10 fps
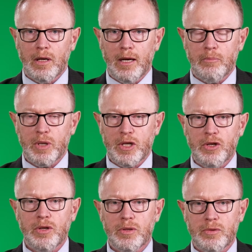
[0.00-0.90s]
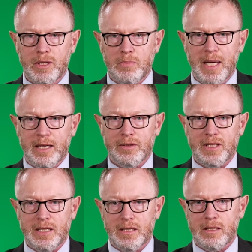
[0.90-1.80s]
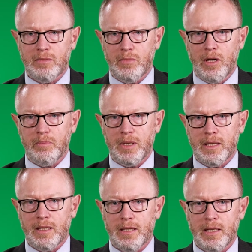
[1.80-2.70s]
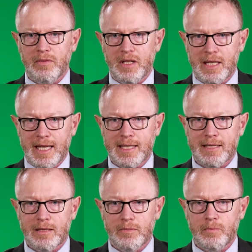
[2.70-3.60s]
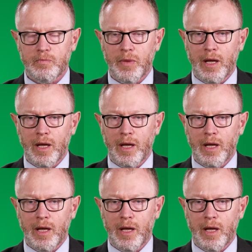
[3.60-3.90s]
pecuniary penalties that might be levied against them.